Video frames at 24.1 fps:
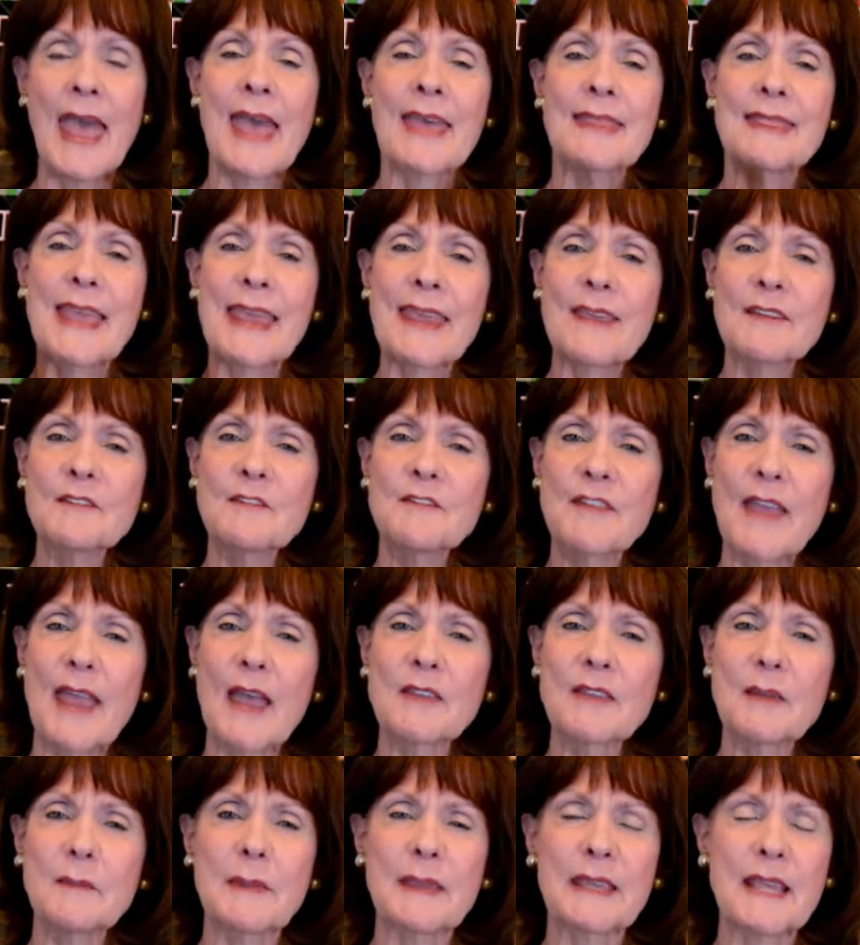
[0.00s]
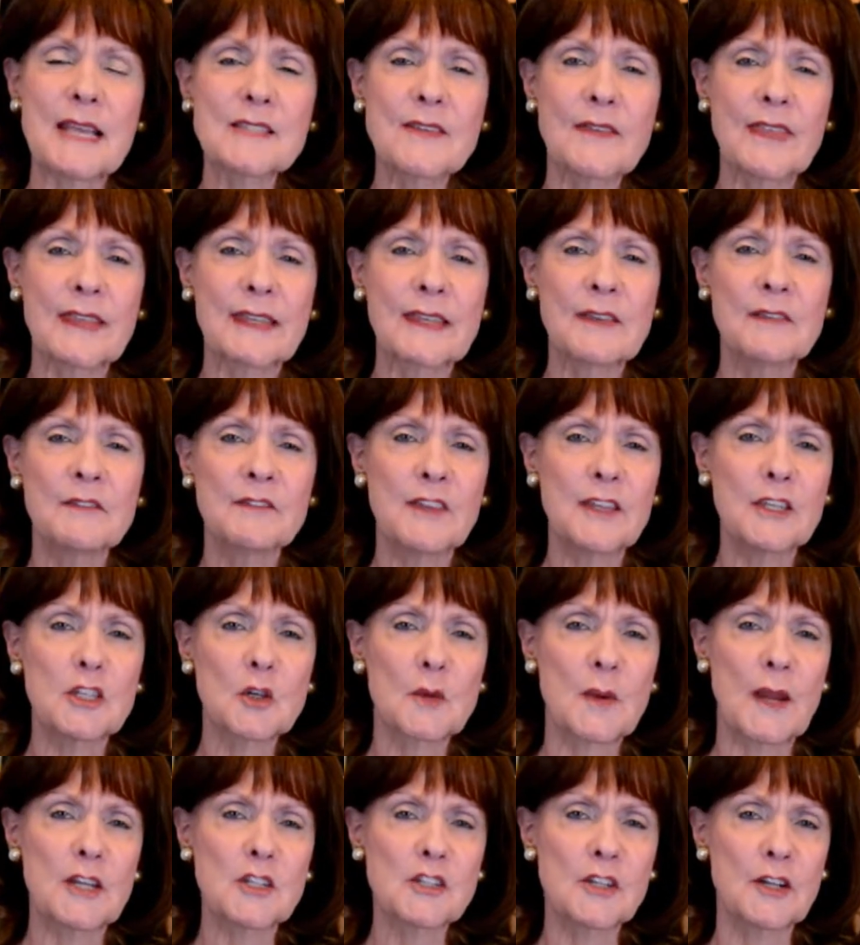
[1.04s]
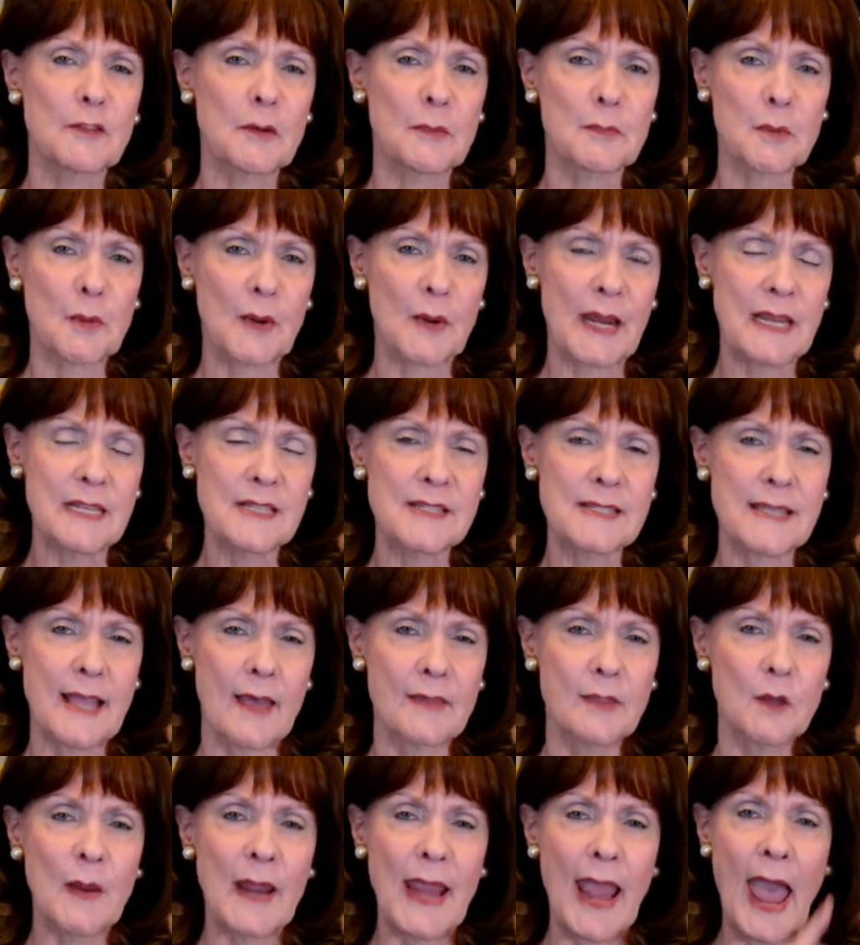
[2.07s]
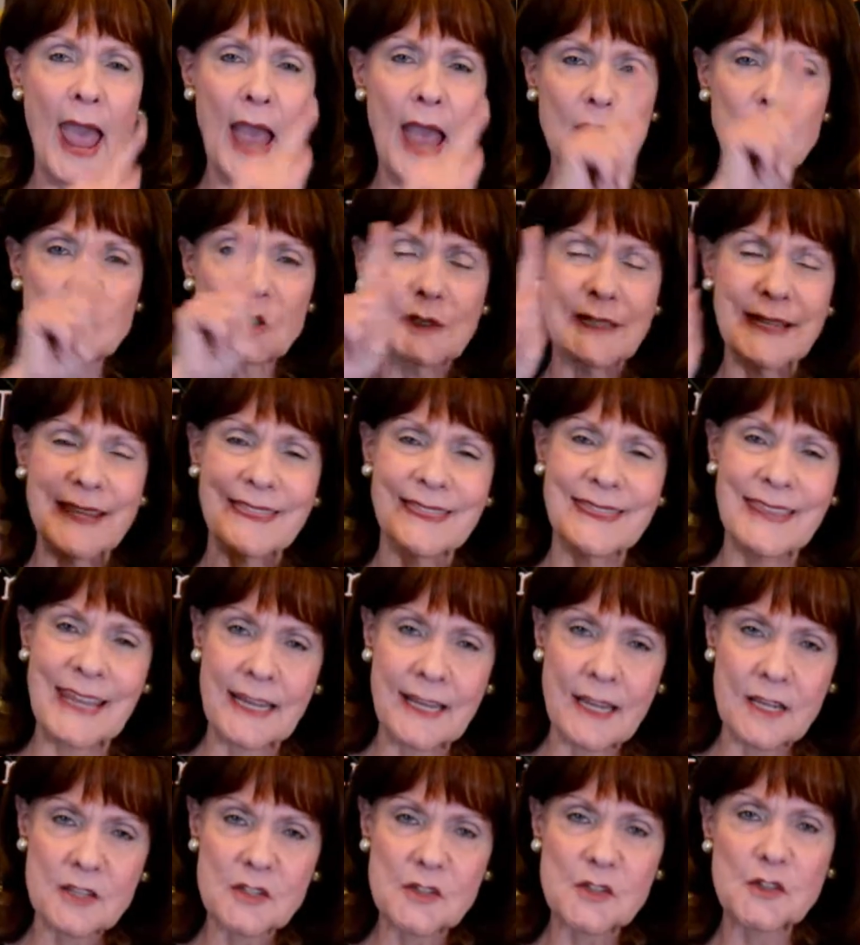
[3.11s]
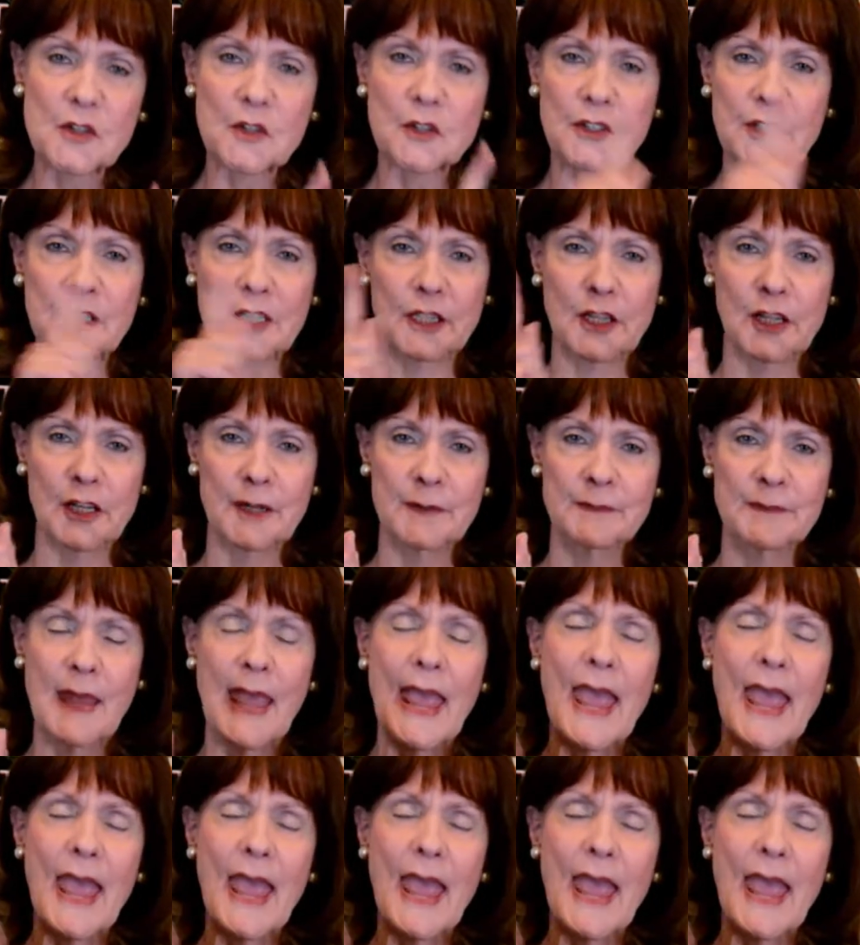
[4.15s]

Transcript: They have found that because of the configuration of a brain cell that we actually think circular.